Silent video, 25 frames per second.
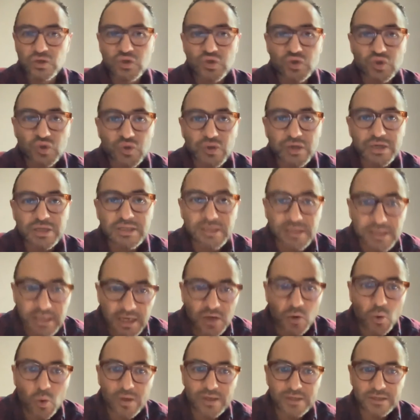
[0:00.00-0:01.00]
to the
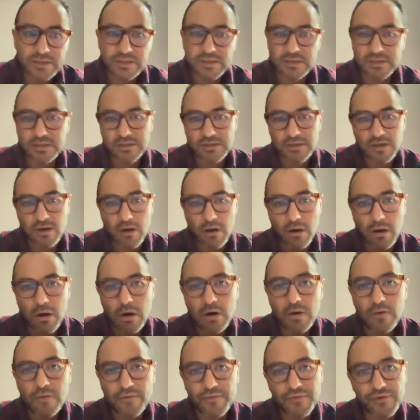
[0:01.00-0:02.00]
sequence
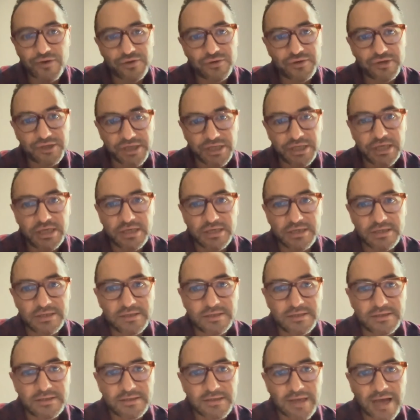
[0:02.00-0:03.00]
of your
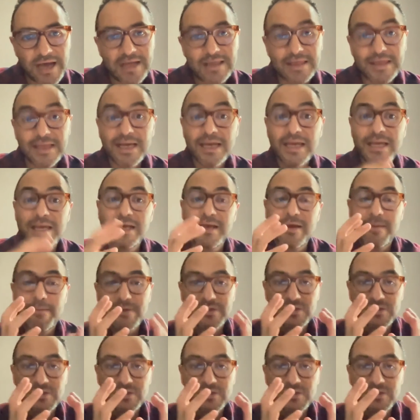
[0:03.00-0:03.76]
genes and they